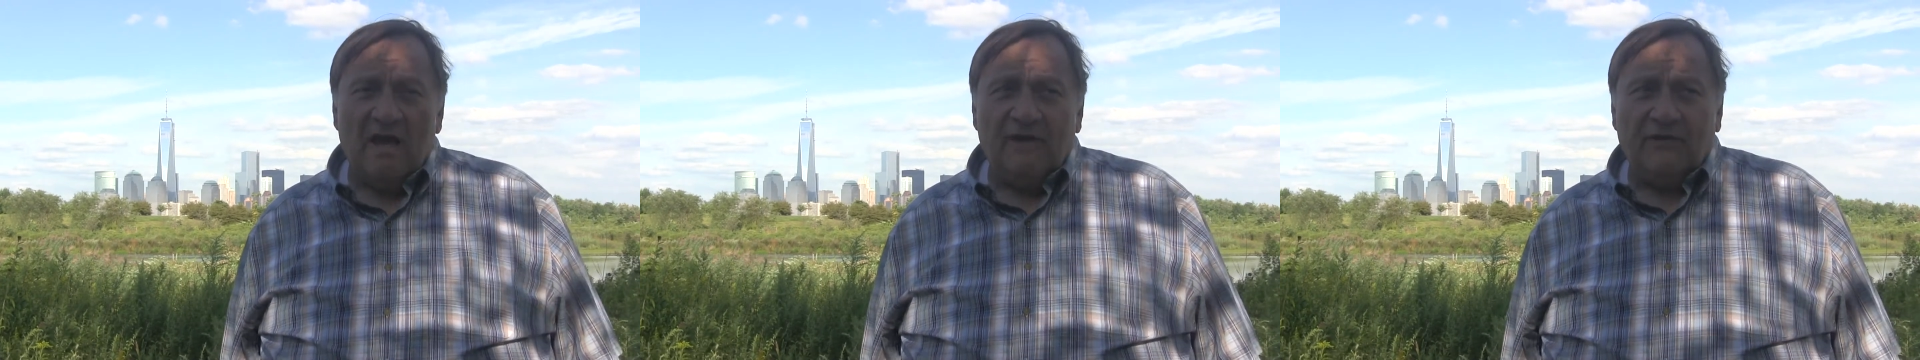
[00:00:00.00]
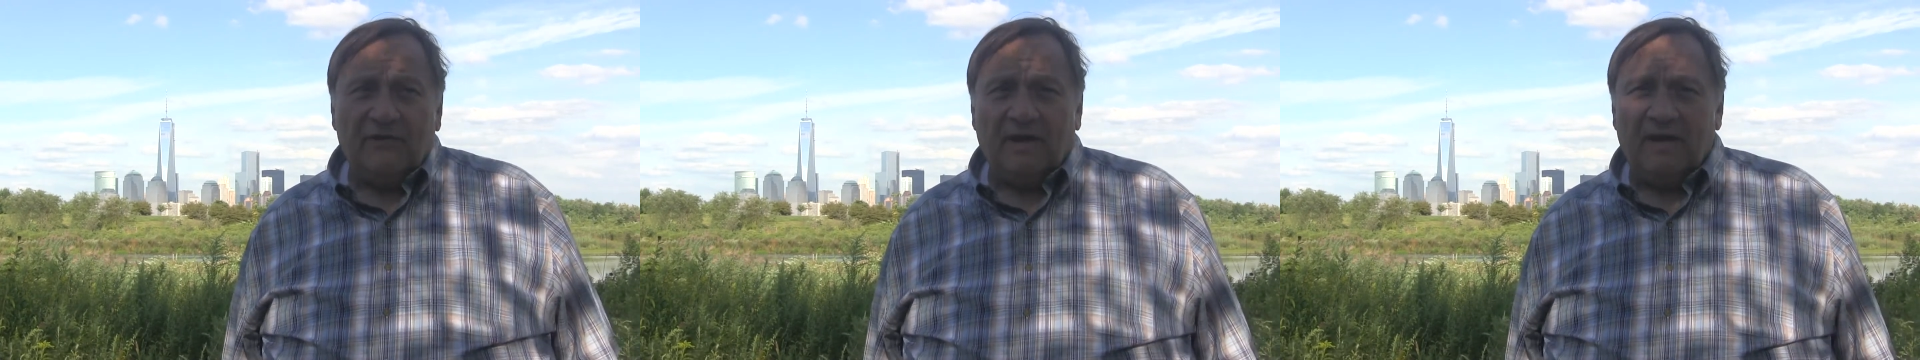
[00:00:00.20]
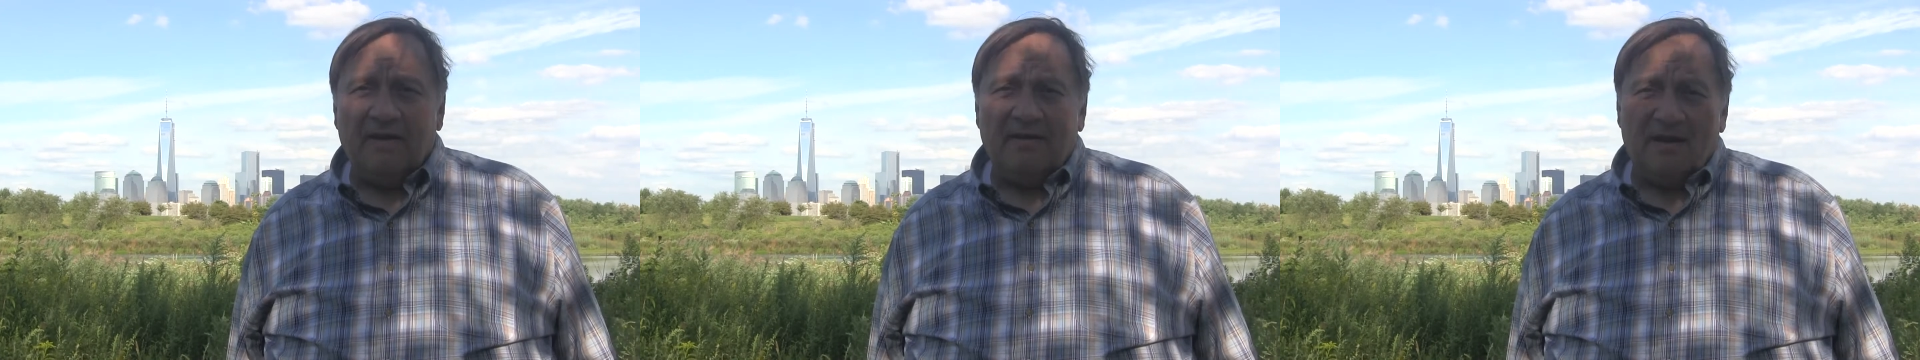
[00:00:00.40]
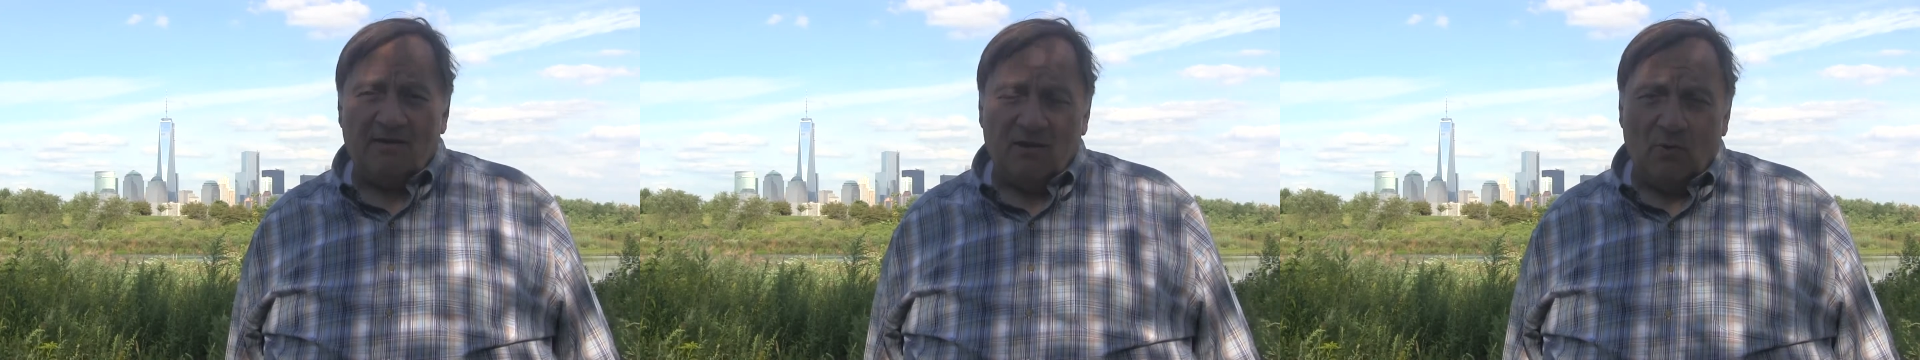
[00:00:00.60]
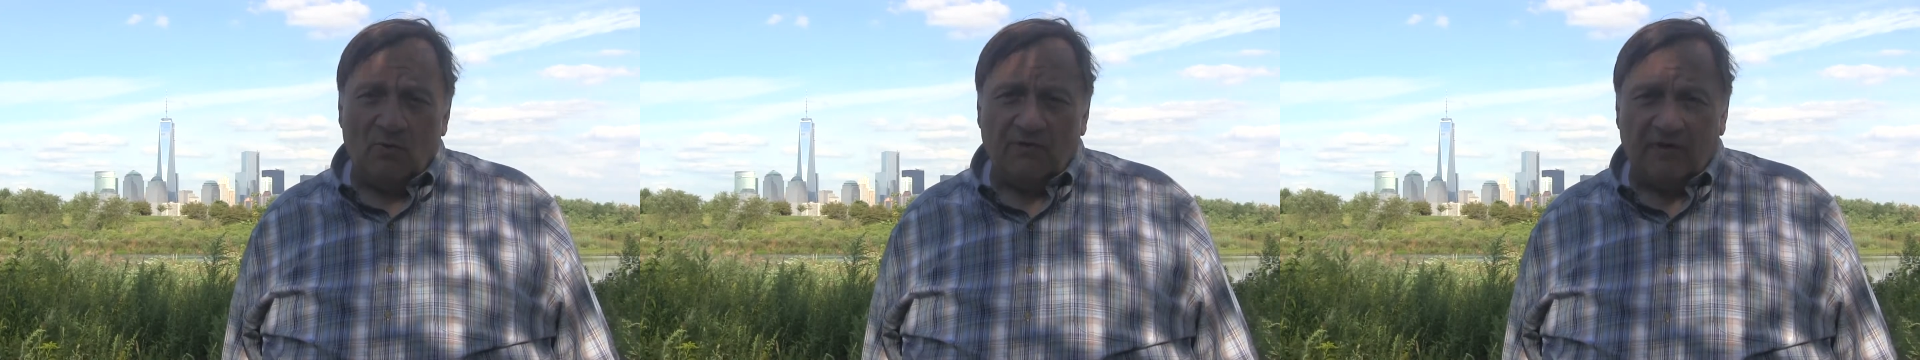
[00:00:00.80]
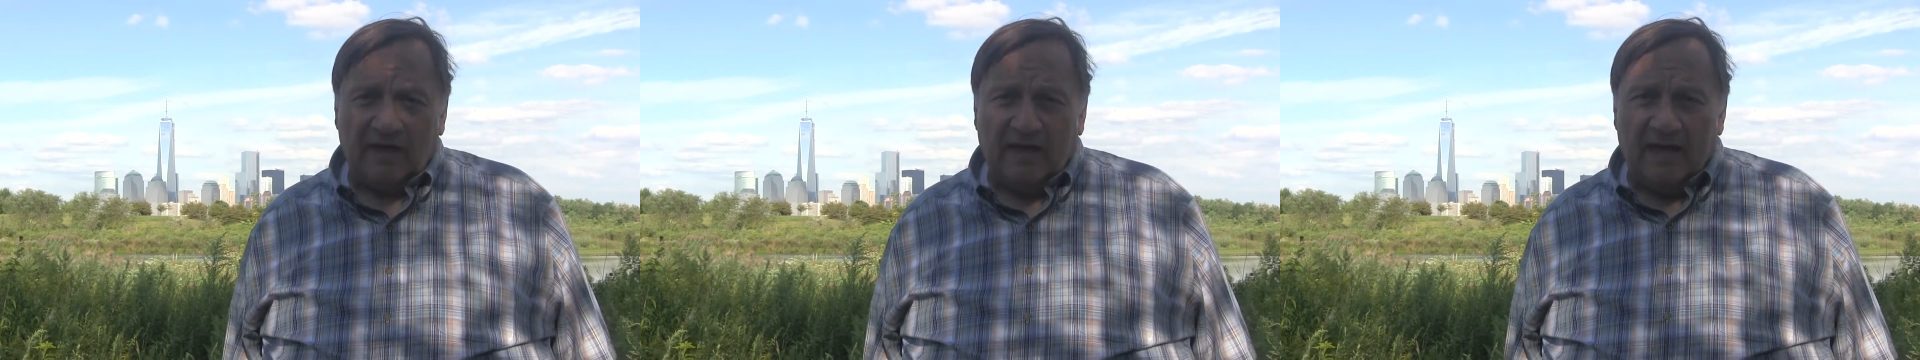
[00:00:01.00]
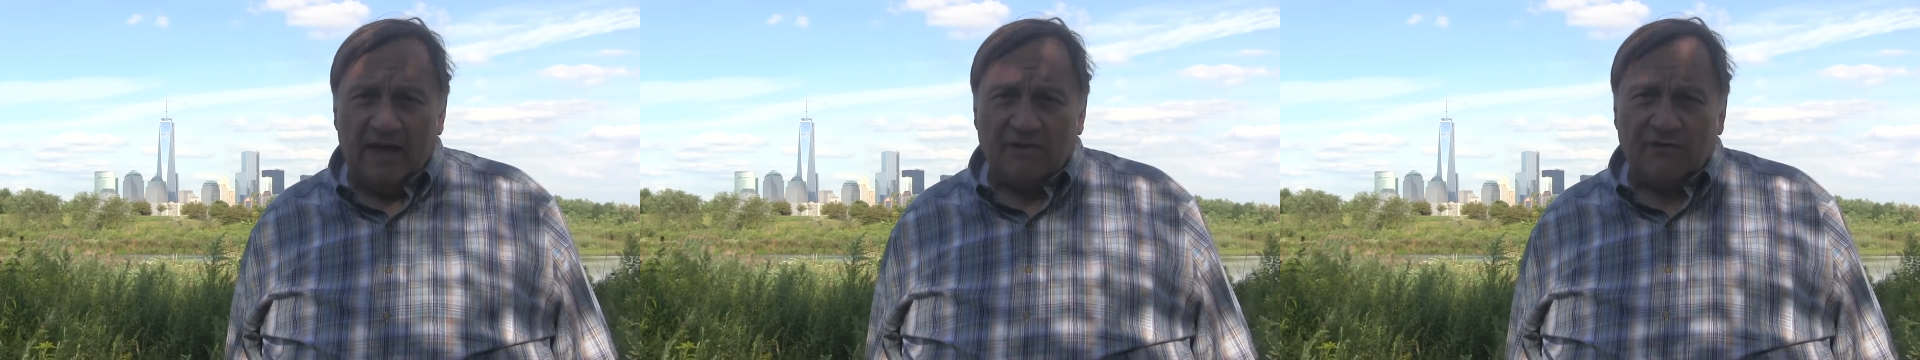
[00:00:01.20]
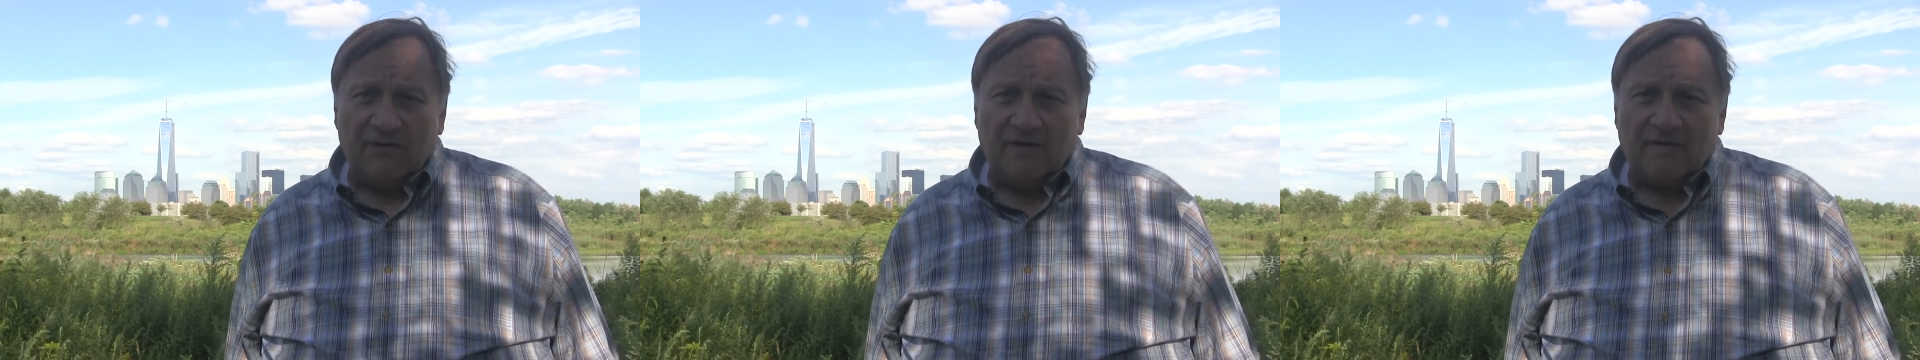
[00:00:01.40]
saying that there was a
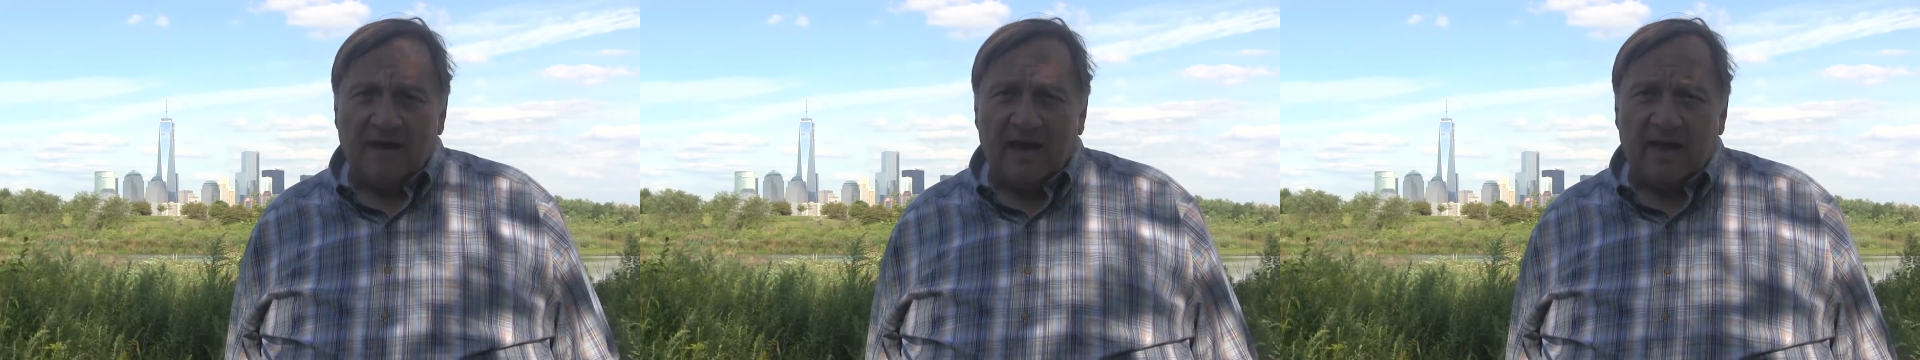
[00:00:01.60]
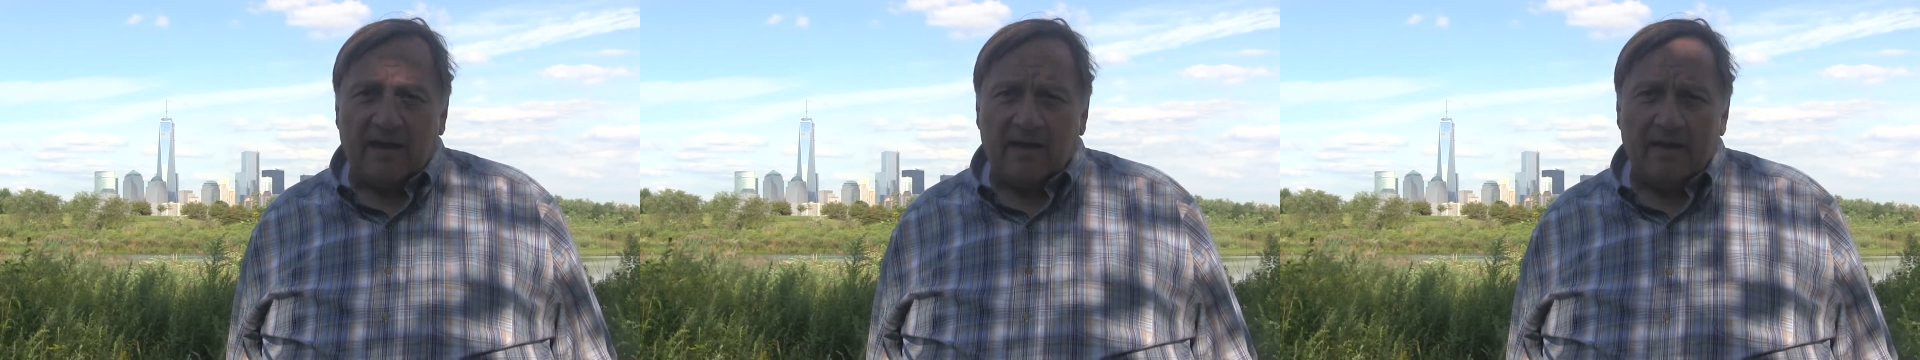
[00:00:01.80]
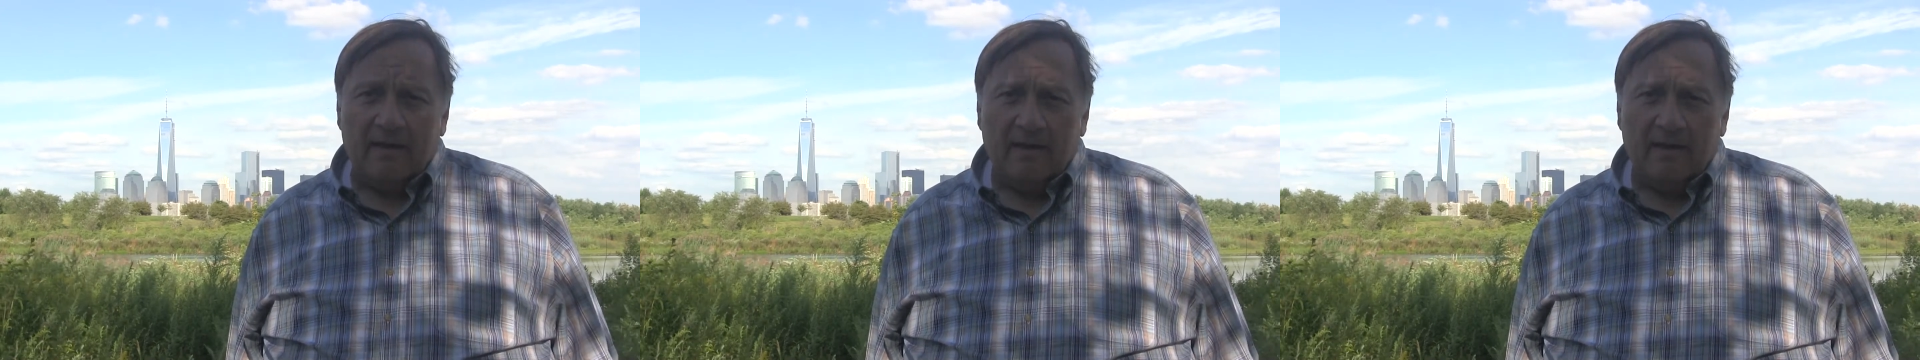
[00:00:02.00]
gas attack.